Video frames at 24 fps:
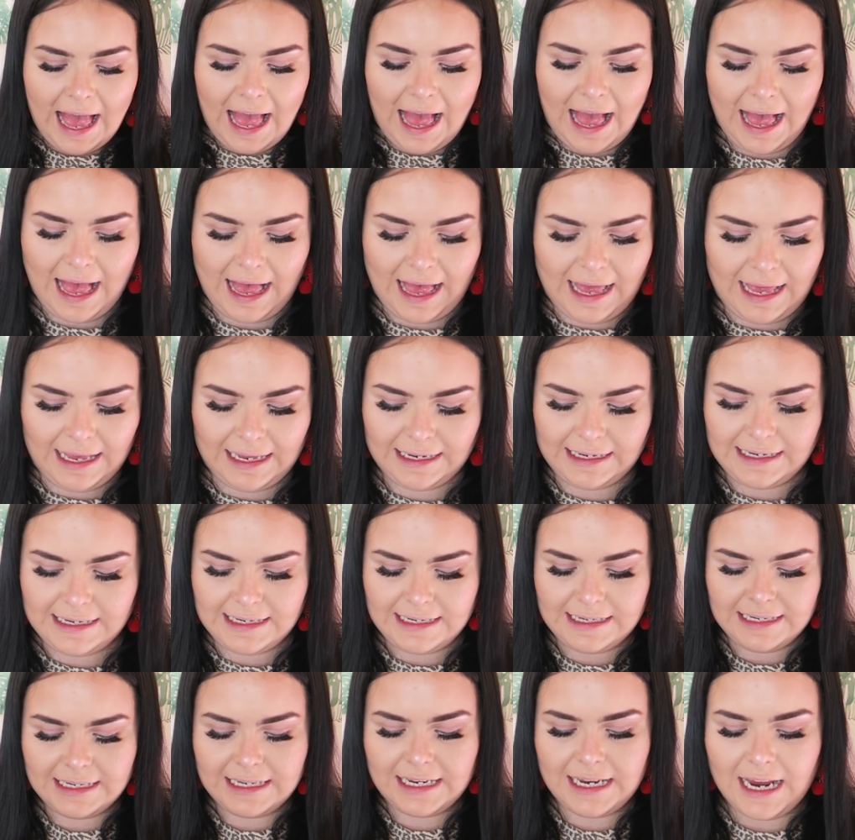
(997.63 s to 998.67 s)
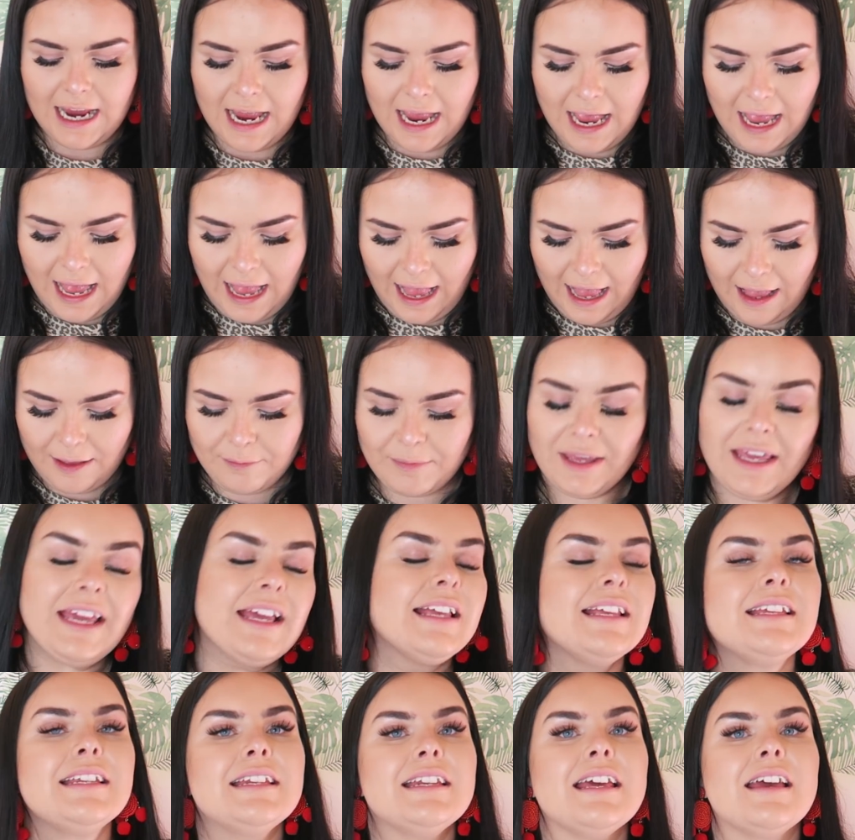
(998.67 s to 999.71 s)
and
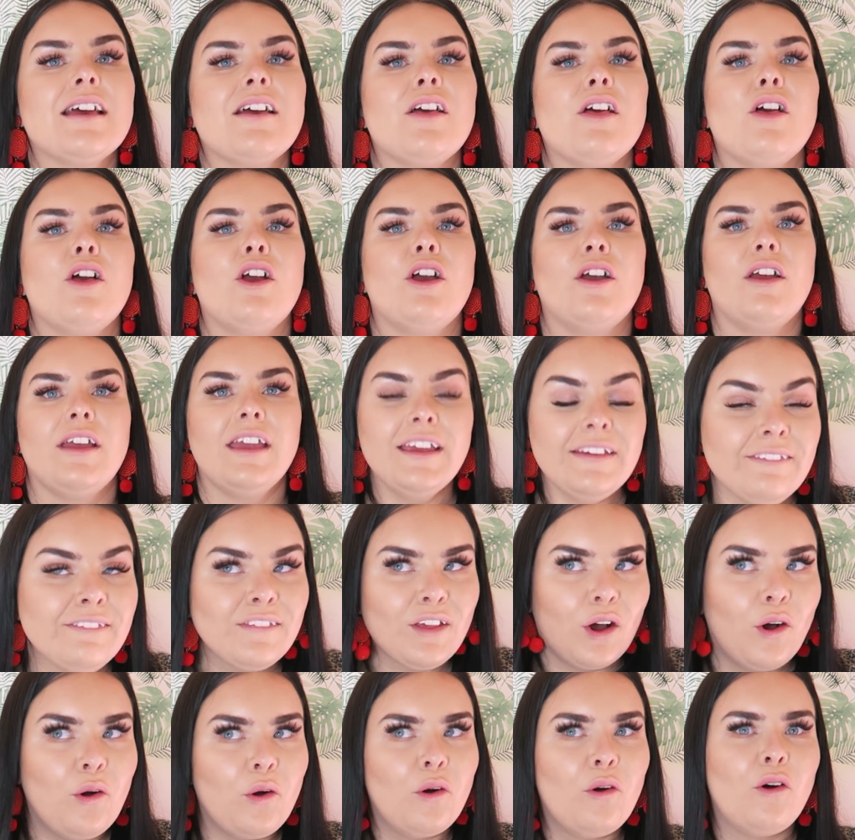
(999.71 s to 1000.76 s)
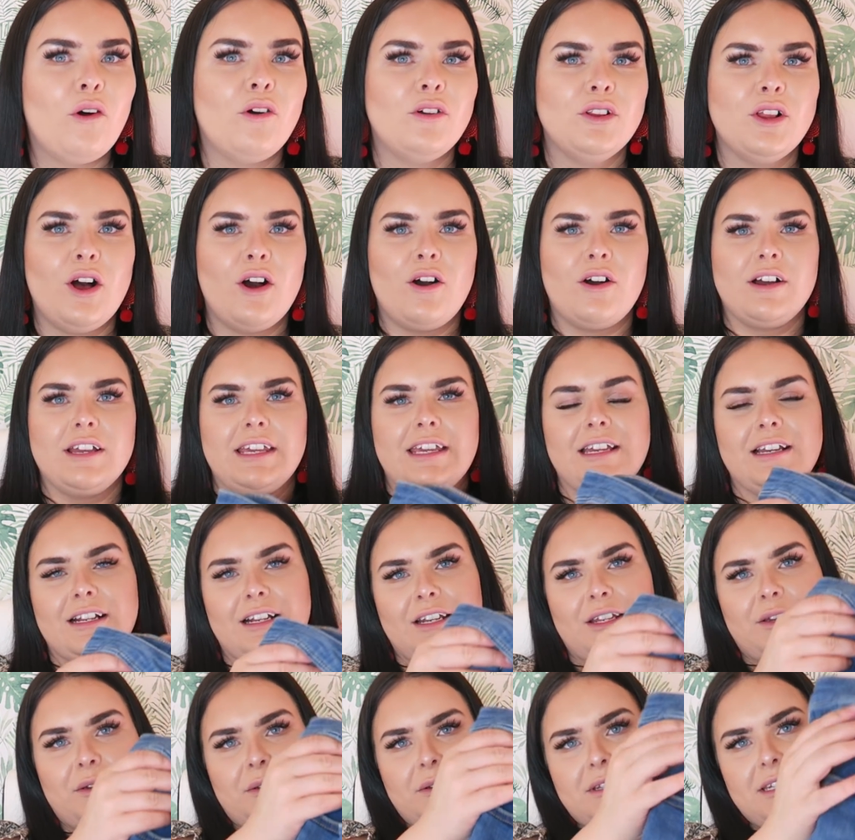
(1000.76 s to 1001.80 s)
in the haul I
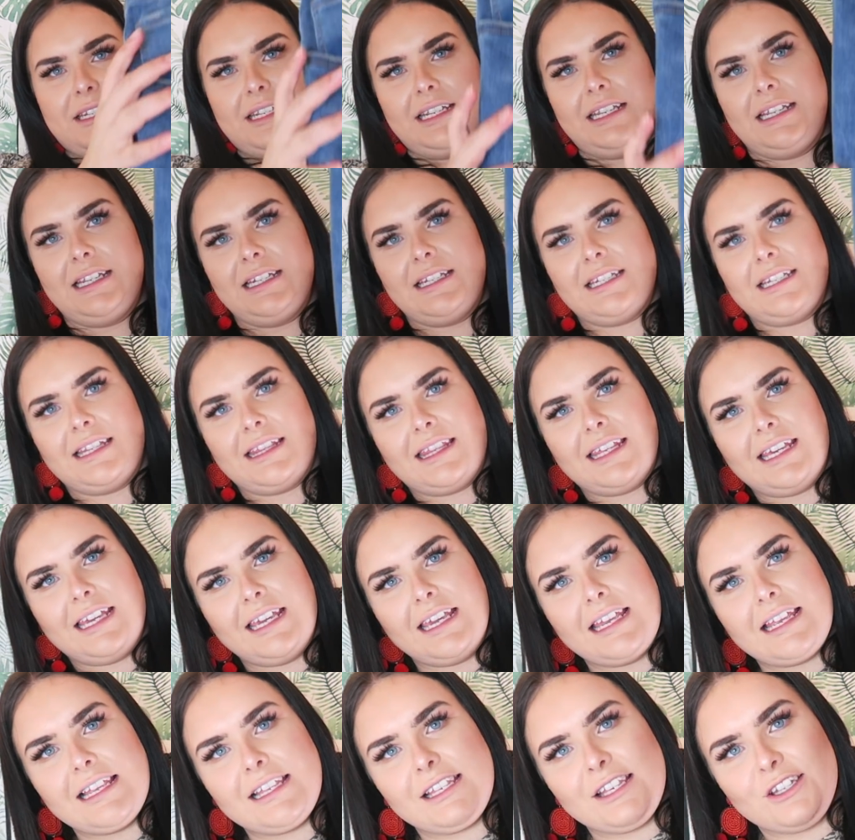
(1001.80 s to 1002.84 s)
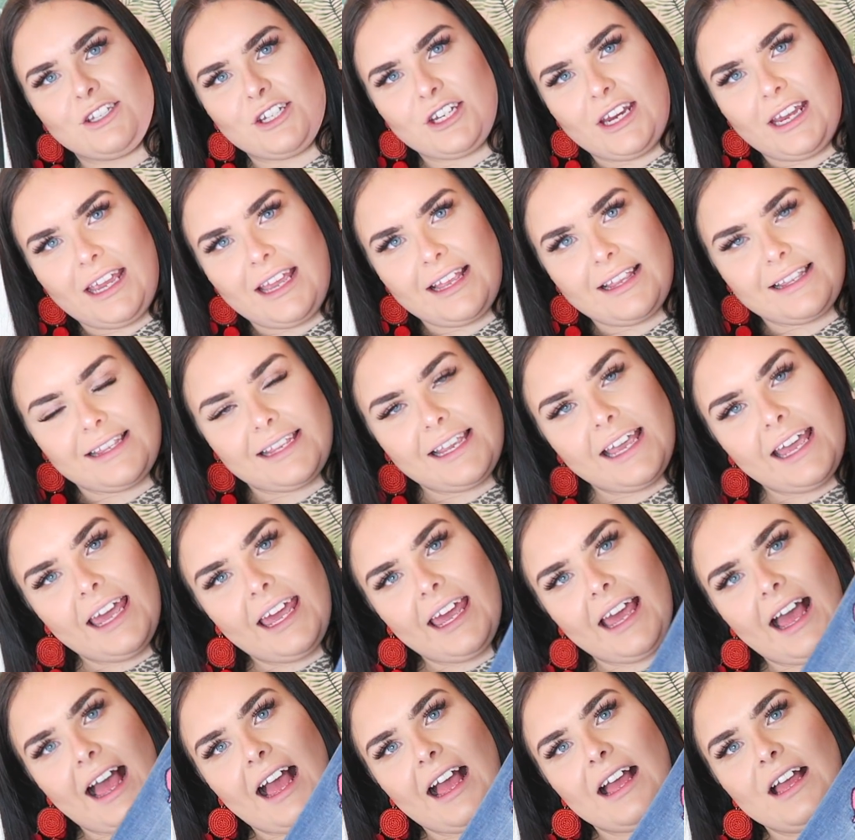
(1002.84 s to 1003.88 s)
included these jeans
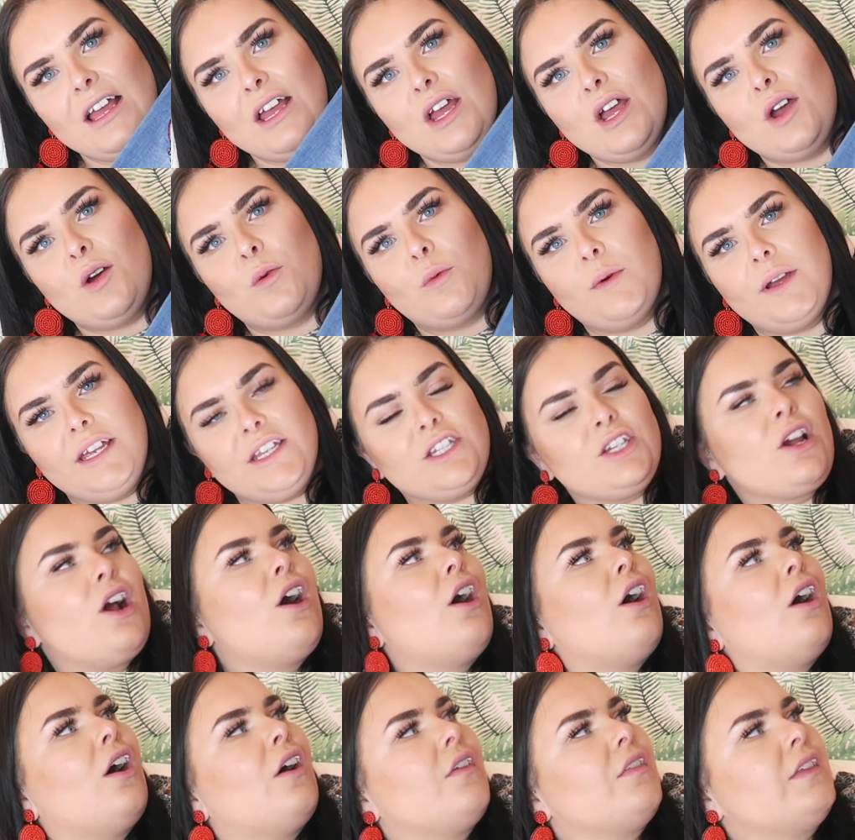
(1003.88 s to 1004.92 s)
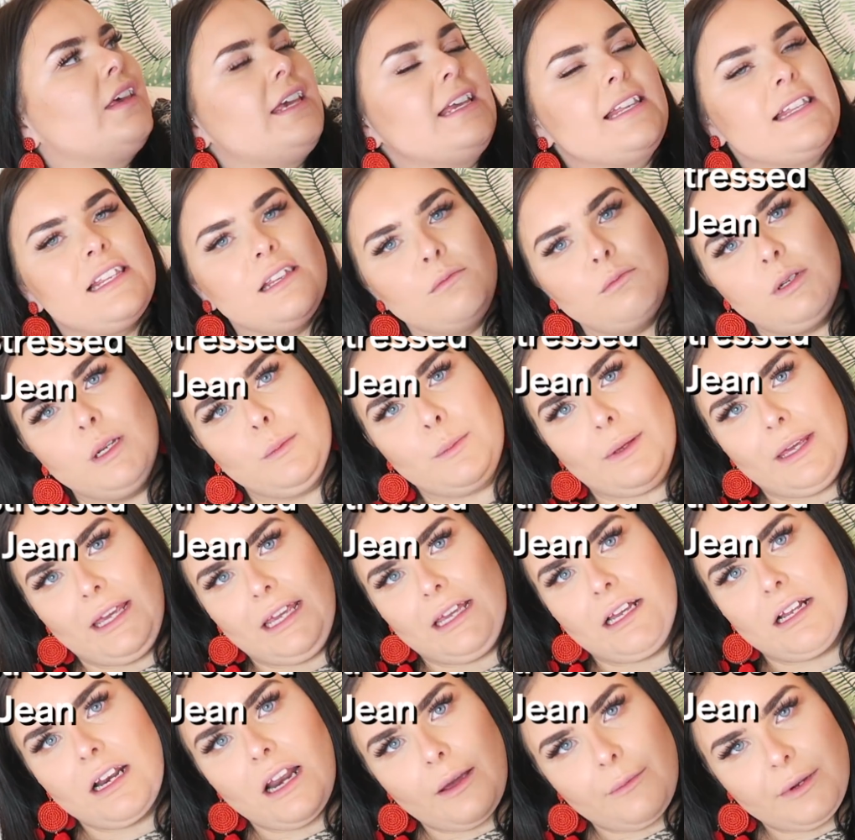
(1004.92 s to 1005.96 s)
here, which are the Simply
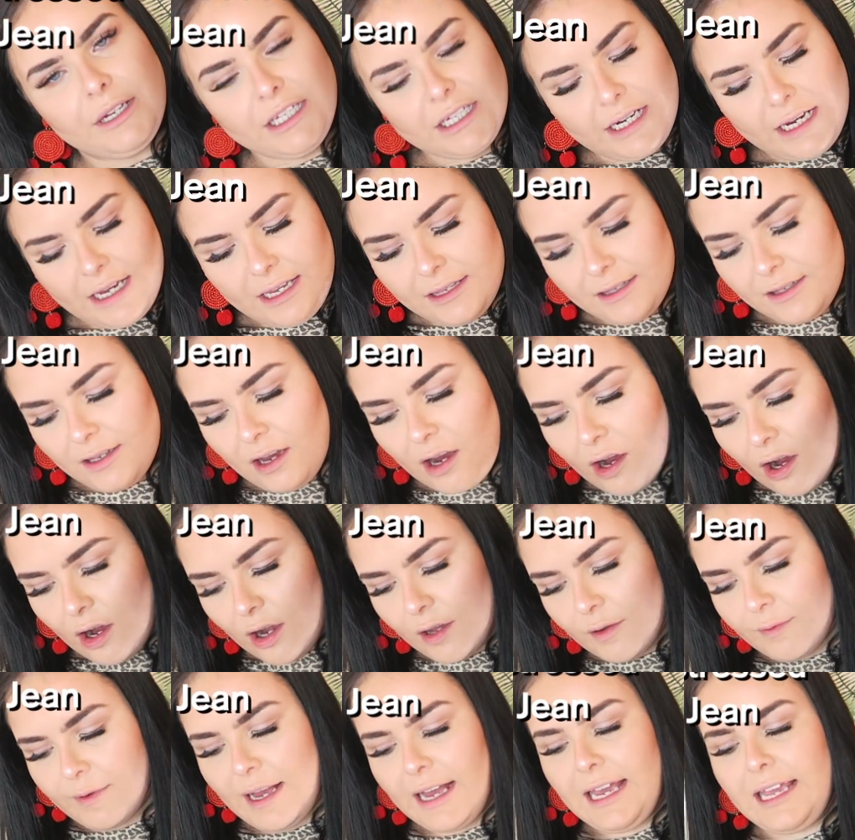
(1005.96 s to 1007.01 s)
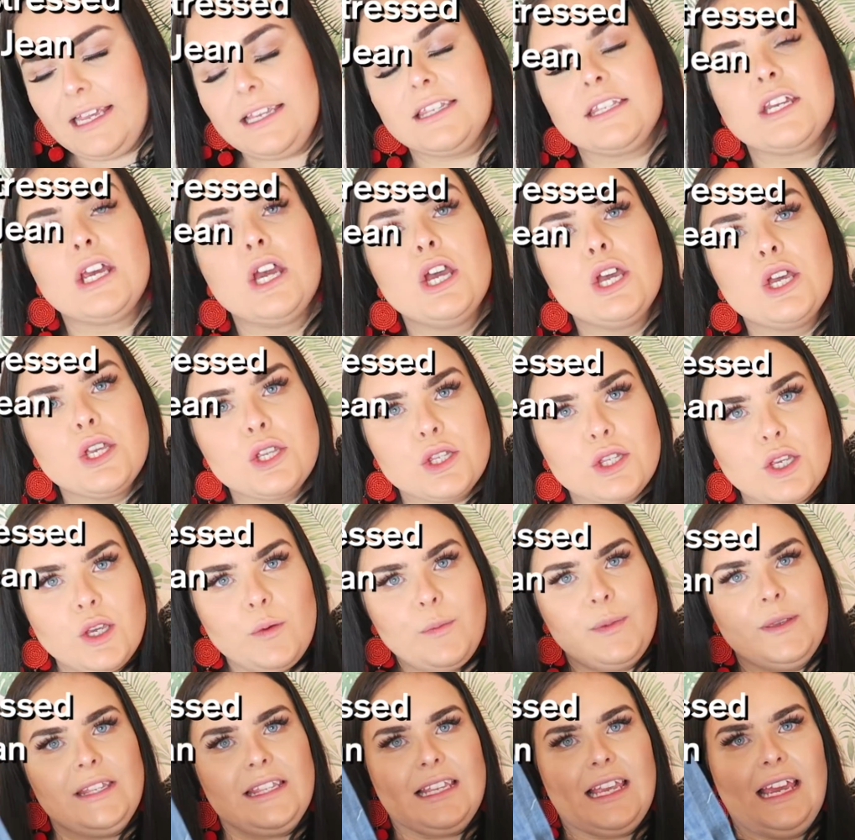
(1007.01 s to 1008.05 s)
Be Chloe jeans, high waist,
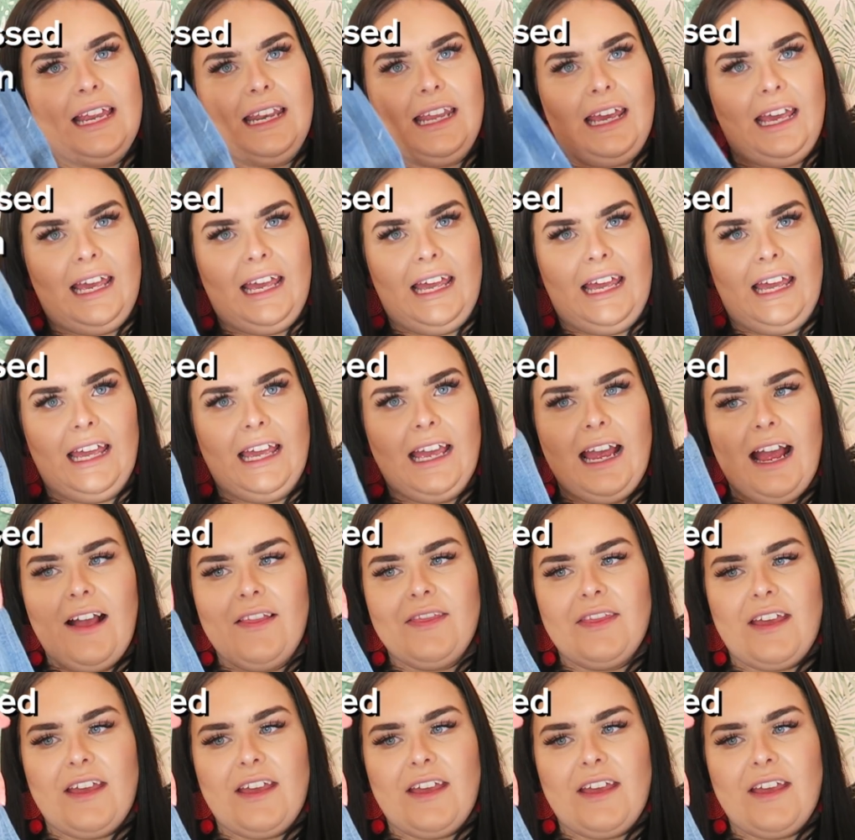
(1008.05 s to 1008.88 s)
super skinny.